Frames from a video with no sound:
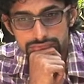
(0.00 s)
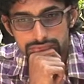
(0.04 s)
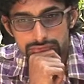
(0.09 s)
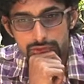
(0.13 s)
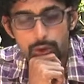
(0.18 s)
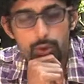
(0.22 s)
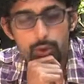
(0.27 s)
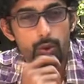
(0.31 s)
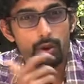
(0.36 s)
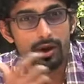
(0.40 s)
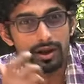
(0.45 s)

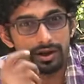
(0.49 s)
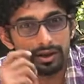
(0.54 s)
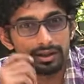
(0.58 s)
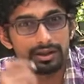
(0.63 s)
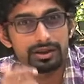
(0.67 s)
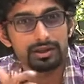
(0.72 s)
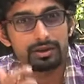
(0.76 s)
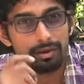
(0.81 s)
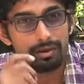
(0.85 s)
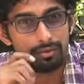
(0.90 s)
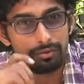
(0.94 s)
the
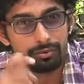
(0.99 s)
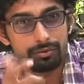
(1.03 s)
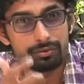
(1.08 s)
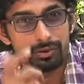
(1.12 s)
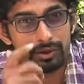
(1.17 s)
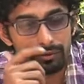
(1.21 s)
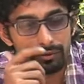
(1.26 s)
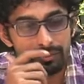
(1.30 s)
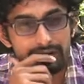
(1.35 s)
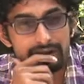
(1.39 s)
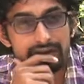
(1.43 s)
quality of
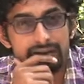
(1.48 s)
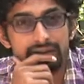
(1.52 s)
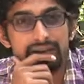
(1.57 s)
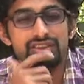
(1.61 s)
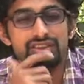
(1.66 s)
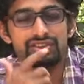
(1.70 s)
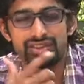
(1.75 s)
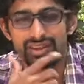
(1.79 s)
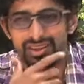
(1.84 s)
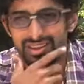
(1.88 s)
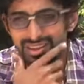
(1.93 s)
living
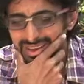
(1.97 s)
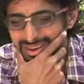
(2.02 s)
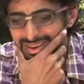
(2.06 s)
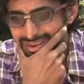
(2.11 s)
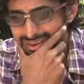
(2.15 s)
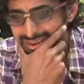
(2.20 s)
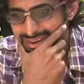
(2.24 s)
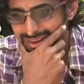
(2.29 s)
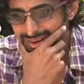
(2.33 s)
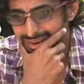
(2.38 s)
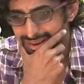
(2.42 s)
in
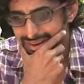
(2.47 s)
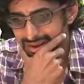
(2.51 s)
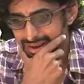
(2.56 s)
Chennai,